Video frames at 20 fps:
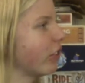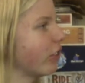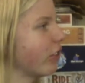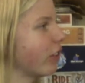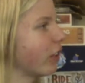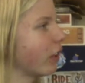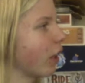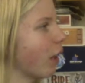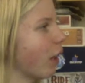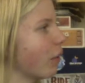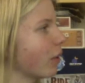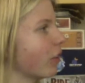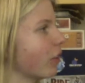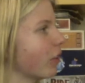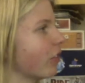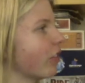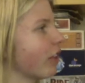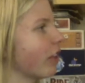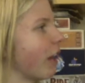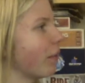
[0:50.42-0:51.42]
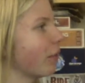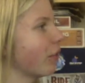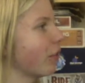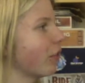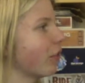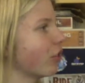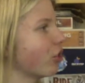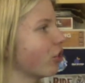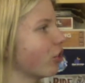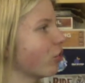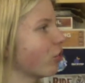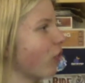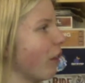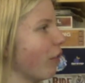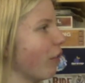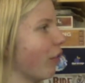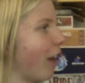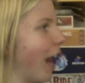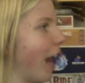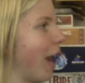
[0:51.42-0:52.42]
kilometers, the atmosphere is just right
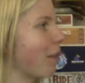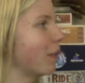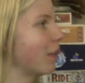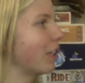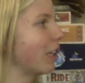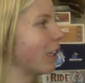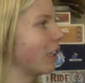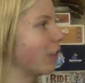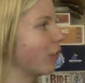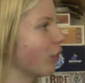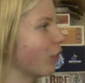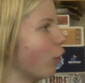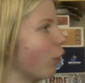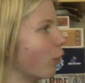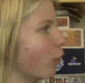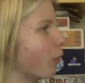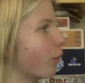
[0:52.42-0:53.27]
for a habitat to float.